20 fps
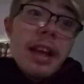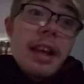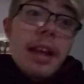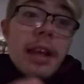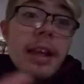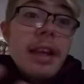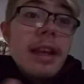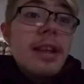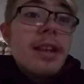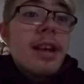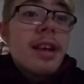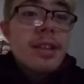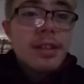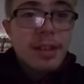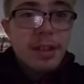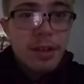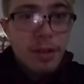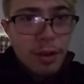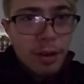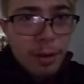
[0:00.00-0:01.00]
he doesn't
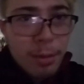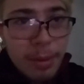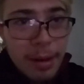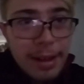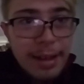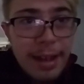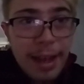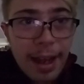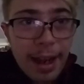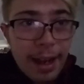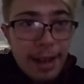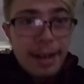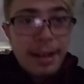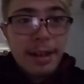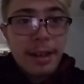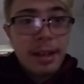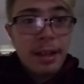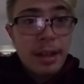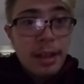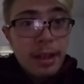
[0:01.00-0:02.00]
know my dad.
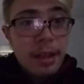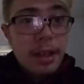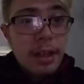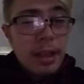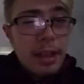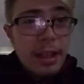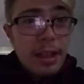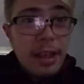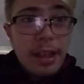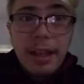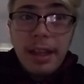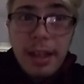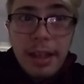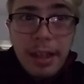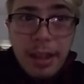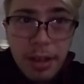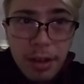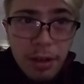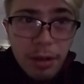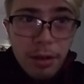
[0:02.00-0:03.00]
He
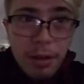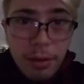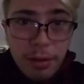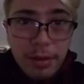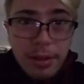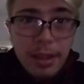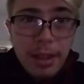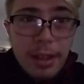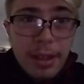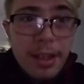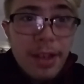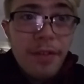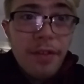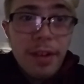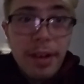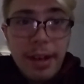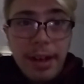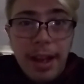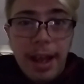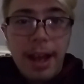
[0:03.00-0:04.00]
knows a
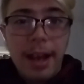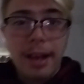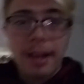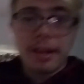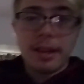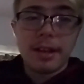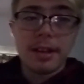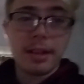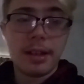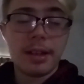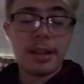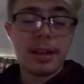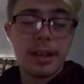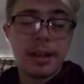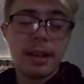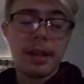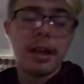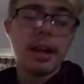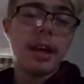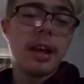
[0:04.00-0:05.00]
different dad.
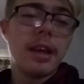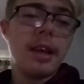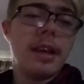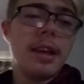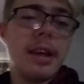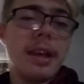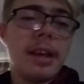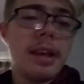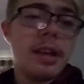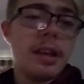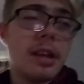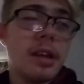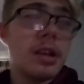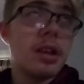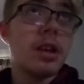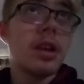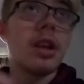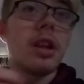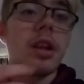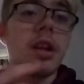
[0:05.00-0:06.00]
He,
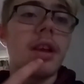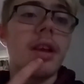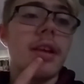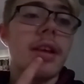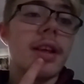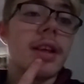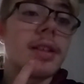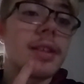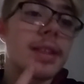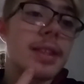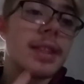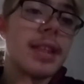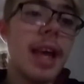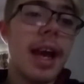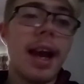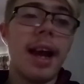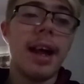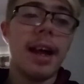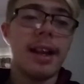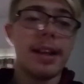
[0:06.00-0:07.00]
his
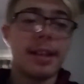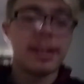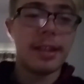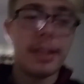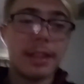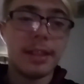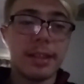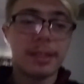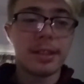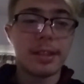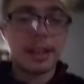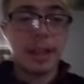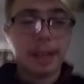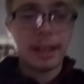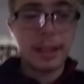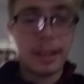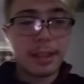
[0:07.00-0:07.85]
dad is like